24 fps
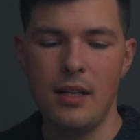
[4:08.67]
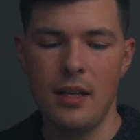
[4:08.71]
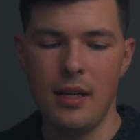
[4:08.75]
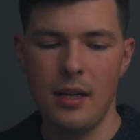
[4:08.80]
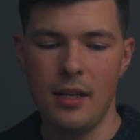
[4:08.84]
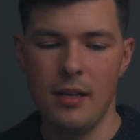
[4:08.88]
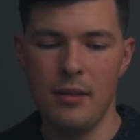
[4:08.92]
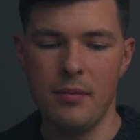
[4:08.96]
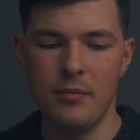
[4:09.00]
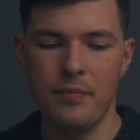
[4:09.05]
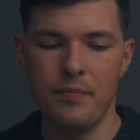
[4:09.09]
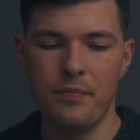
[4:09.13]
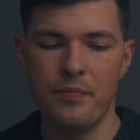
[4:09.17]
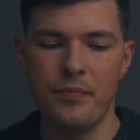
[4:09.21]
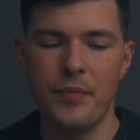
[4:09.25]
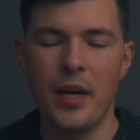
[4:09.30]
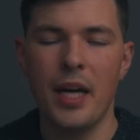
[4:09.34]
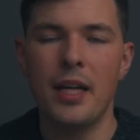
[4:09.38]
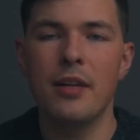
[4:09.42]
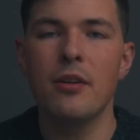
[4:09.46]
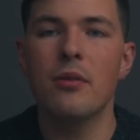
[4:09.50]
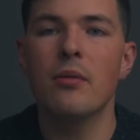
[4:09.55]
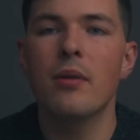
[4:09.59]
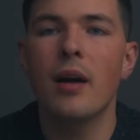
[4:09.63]

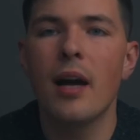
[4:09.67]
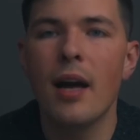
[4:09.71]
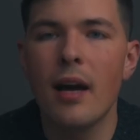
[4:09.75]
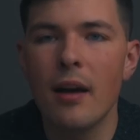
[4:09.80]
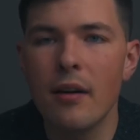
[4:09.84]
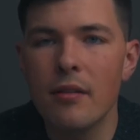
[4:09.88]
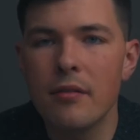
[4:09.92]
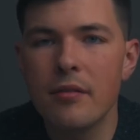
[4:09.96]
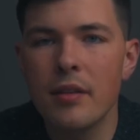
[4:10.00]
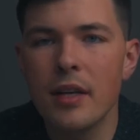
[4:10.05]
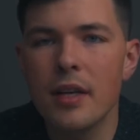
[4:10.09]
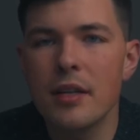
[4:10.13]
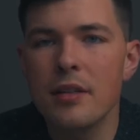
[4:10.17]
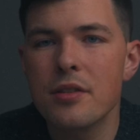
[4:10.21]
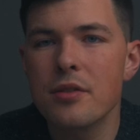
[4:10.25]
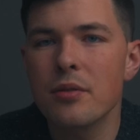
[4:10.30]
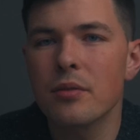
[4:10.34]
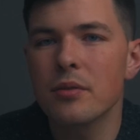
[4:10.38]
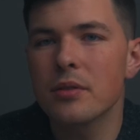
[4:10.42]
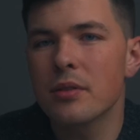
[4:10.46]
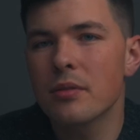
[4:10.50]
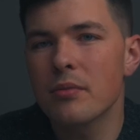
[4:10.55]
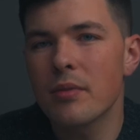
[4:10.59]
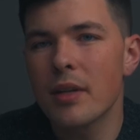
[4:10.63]
I don't have a
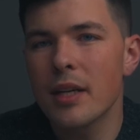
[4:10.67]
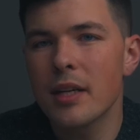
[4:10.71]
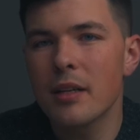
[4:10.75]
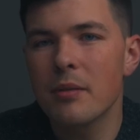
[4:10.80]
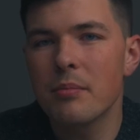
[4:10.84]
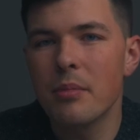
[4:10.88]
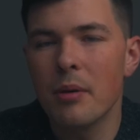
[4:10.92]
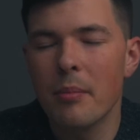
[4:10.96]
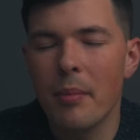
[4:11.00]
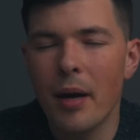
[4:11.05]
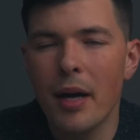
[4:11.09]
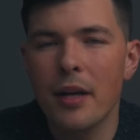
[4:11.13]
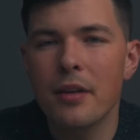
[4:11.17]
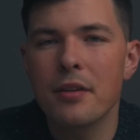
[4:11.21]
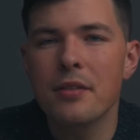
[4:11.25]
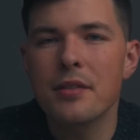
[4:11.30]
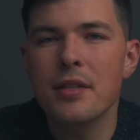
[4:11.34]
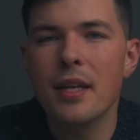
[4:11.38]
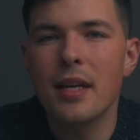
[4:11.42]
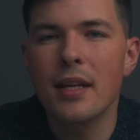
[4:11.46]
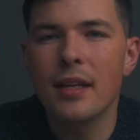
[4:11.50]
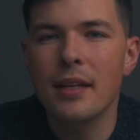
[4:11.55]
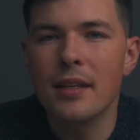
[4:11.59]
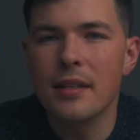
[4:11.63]
shoulder rig, but my
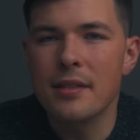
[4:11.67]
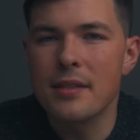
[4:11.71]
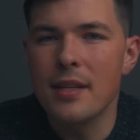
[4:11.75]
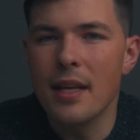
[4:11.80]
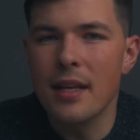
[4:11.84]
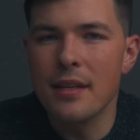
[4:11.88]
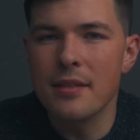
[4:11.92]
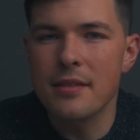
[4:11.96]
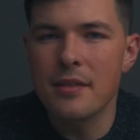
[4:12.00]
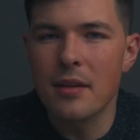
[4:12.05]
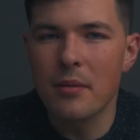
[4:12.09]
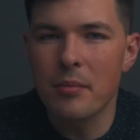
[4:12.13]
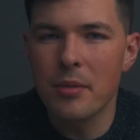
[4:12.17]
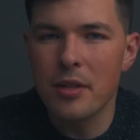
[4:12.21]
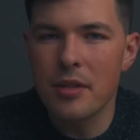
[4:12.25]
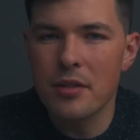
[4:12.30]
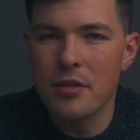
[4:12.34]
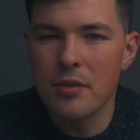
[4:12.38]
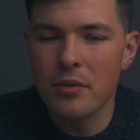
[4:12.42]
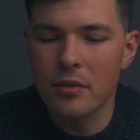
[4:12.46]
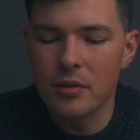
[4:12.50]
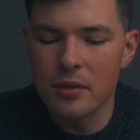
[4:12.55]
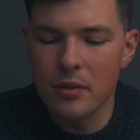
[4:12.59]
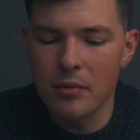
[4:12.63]
understanding is that some of the
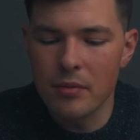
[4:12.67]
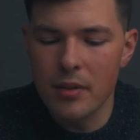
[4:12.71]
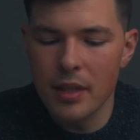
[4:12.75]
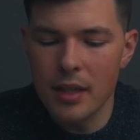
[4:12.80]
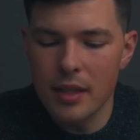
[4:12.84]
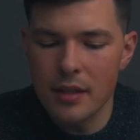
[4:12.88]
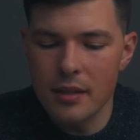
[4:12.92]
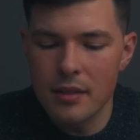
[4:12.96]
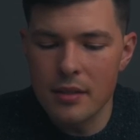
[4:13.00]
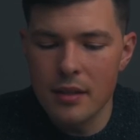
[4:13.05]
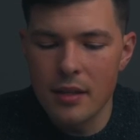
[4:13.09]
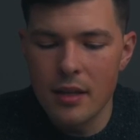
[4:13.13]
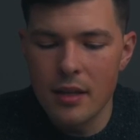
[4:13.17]
shoulder rig